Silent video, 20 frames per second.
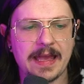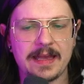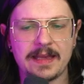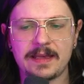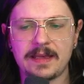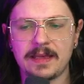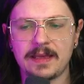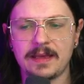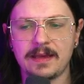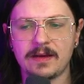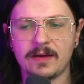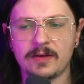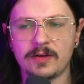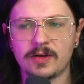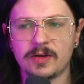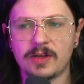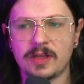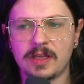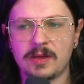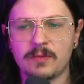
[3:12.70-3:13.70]
key on
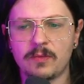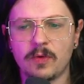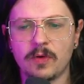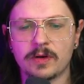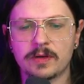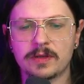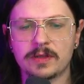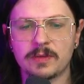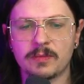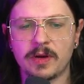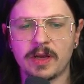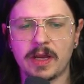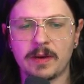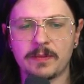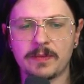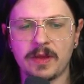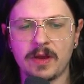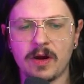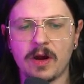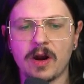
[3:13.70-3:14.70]
your keyboard to bring
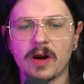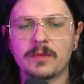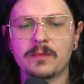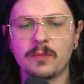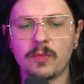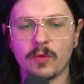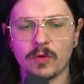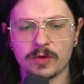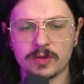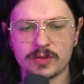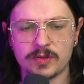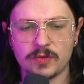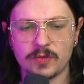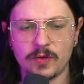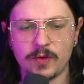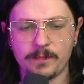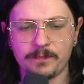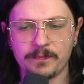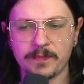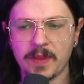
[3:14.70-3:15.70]
up the Artboard
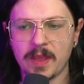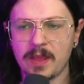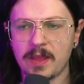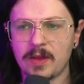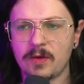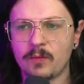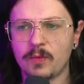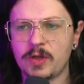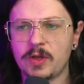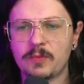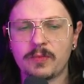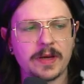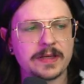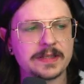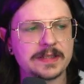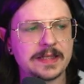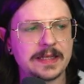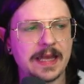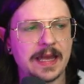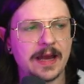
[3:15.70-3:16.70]
tool. When you
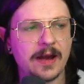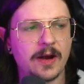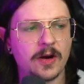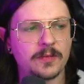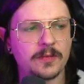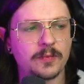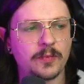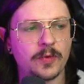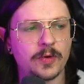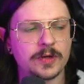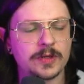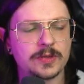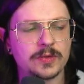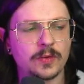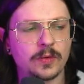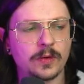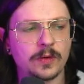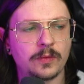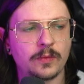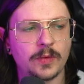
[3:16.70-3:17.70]
press the Artboard
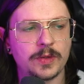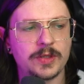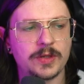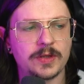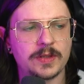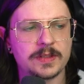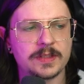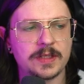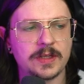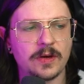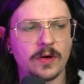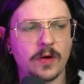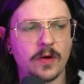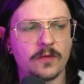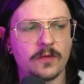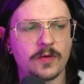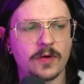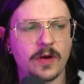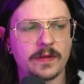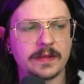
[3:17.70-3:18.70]
tool, which you can see
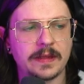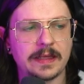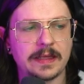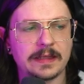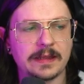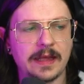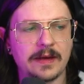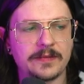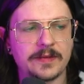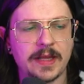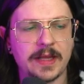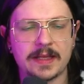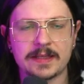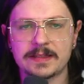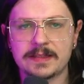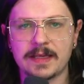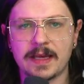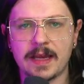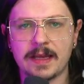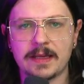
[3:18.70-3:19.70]
over on the left-hand
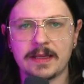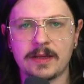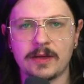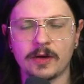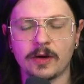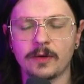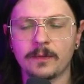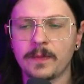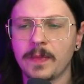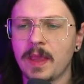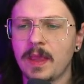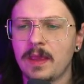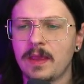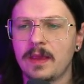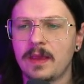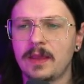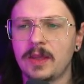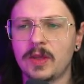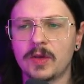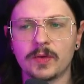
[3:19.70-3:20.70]
side here,
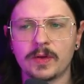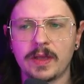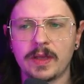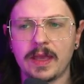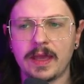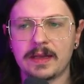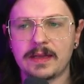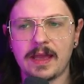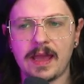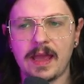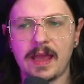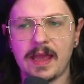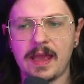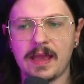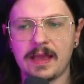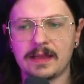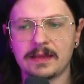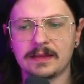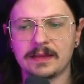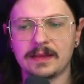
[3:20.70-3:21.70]
you'll get
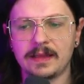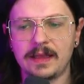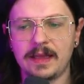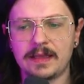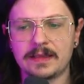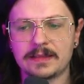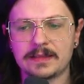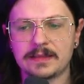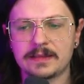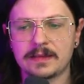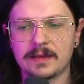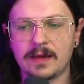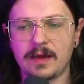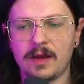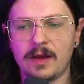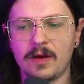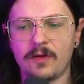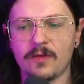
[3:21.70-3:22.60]
a list of